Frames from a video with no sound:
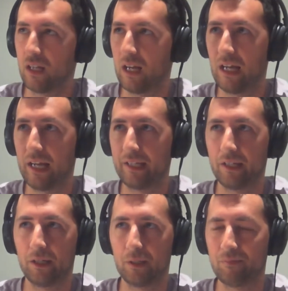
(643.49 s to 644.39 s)

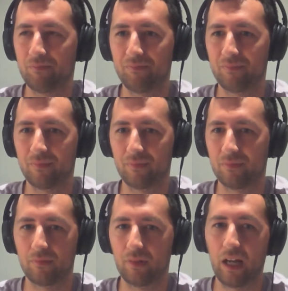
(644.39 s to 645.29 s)
I
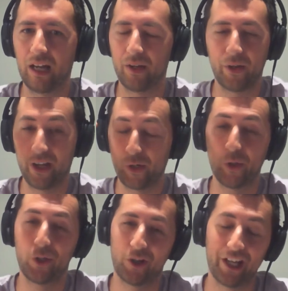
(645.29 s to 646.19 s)
I
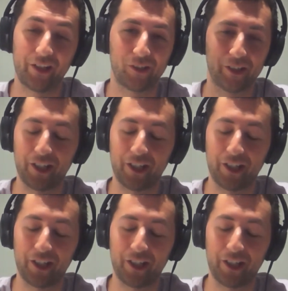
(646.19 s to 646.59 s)
could not handle it.